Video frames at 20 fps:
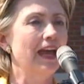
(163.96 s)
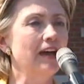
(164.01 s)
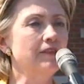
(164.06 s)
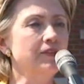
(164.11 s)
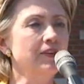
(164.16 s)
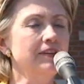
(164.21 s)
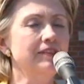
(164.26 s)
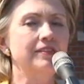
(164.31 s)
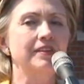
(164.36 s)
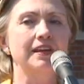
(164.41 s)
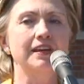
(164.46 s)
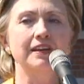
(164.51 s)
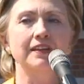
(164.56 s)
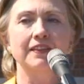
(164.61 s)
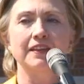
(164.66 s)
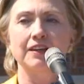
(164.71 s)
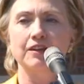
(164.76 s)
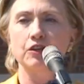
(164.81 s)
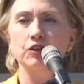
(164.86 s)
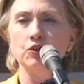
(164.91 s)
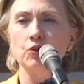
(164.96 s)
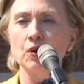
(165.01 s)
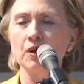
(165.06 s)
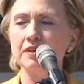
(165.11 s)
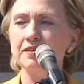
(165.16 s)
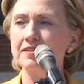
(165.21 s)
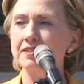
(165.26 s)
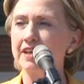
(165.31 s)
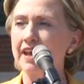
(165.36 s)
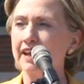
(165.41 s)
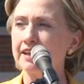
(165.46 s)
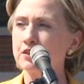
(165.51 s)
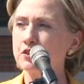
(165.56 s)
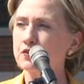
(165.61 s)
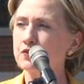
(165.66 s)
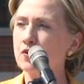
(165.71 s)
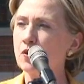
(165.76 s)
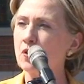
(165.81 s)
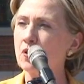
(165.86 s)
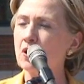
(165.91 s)
everything that New York
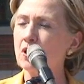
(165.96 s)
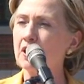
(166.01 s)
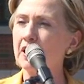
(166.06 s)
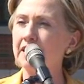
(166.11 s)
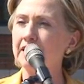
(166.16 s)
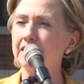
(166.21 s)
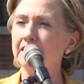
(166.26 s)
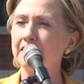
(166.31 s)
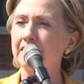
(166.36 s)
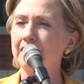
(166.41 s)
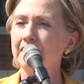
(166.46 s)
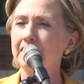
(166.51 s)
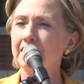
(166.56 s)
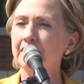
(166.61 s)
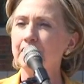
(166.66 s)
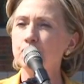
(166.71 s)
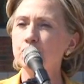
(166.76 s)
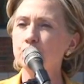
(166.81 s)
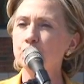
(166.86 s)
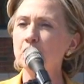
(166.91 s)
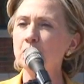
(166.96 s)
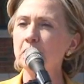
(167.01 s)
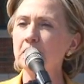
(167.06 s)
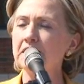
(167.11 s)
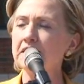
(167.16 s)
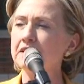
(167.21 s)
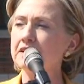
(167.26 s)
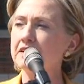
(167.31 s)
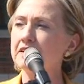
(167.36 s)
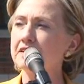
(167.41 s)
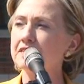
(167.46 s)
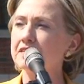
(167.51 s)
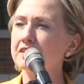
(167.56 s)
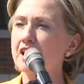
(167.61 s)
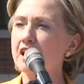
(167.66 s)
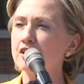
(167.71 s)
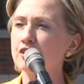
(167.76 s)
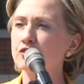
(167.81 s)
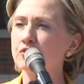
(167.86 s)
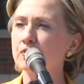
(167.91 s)
stands for and contributed to this
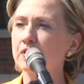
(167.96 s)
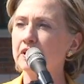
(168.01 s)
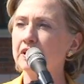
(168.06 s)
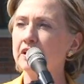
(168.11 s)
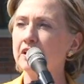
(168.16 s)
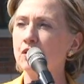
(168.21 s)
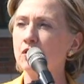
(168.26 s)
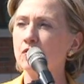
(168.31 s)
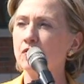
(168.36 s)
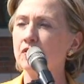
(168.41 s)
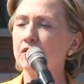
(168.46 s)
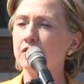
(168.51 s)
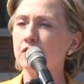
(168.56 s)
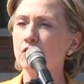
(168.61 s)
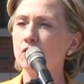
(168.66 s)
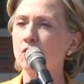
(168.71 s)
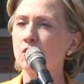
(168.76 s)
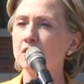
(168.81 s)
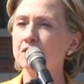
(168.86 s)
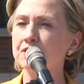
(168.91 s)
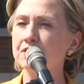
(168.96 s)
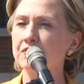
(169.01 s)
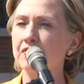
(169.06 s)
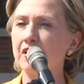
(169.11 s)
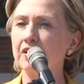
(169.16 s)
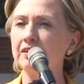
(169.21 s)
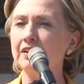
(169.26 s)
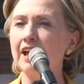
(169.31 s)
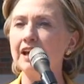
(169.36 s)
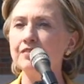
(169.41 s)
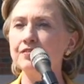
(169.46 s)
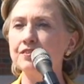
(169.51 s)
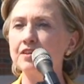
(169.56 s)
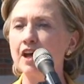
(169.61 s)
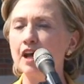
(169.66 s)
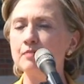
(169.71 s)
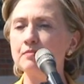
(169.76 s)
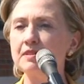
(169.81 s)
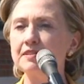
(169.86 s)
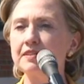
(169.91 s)
country over the course of our
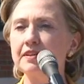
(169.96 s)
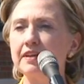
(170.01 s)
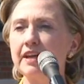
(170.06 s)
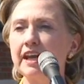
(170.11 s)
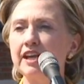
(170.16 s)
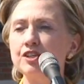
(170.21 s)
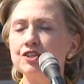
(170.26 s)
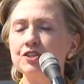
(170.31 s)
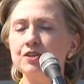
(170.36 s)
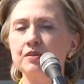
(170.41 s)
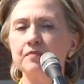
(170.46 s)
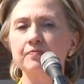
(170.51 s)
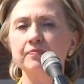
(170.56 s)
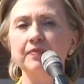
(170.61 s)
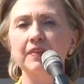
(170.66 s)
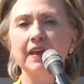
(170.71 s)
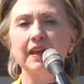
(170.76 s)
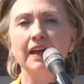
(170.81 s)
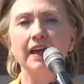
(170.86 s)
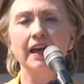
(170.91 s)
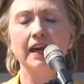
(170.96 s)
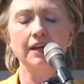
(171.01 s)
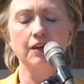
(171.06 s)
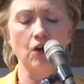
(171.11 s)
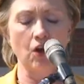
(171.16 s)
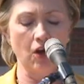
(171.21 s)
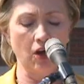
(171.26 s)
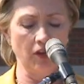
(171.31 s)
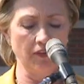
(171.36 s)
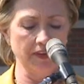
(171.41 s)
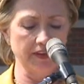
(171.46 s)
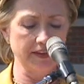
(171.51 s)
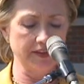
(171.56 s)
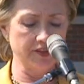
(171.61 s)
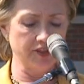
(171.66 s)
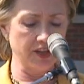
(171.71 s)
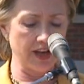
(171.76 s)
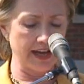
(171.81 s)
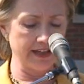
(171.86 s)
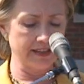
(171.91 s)
lifetime as a nation and all that
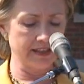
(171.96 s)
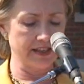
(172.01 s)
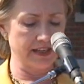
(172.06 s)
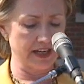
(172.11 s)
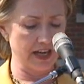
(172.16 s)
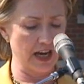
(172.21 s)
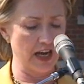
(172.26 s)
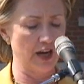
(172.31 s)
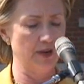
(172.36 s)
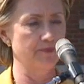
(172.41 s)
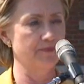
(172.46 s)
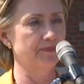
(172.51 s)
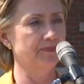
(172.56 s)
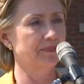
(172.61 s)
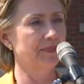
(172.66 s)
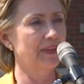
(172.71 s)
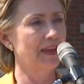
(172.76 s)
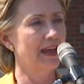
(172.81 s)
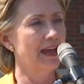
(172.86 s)
is yet to come.